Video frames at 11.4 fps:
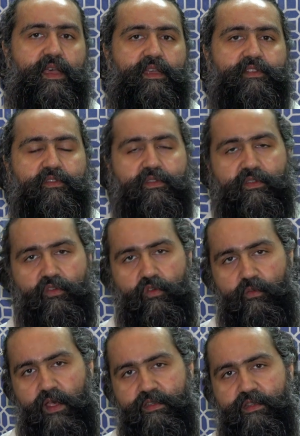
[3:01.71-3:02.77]
Andrew is so
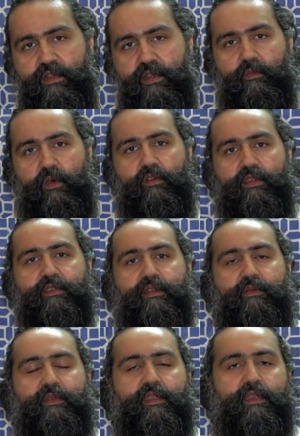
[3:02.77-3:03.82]
passionate about his
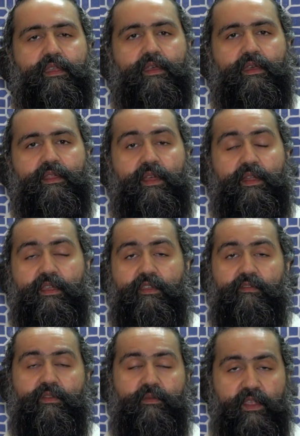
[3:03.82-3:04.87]
drumming that he
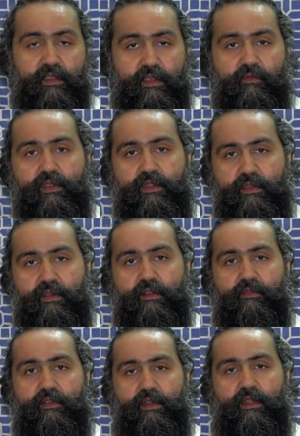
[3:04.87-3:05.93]
even breaks up with his
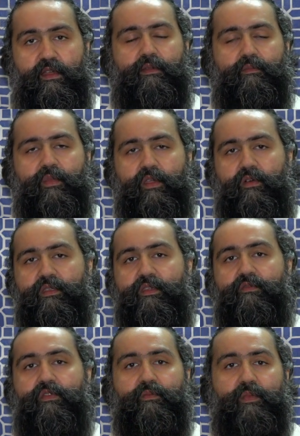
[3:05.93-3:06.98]
girlfriend because
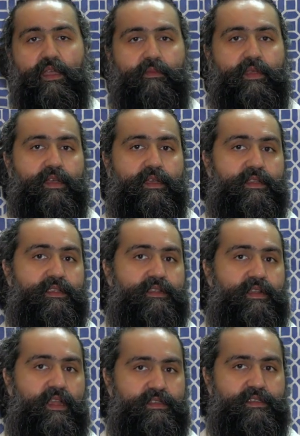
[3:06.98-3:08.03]
it was becoming a
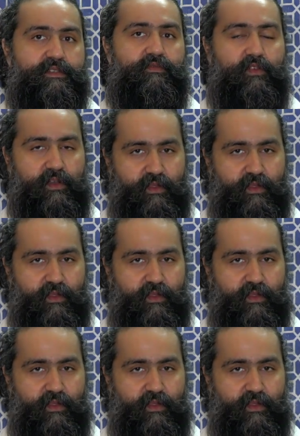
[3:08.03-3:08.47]
distraction for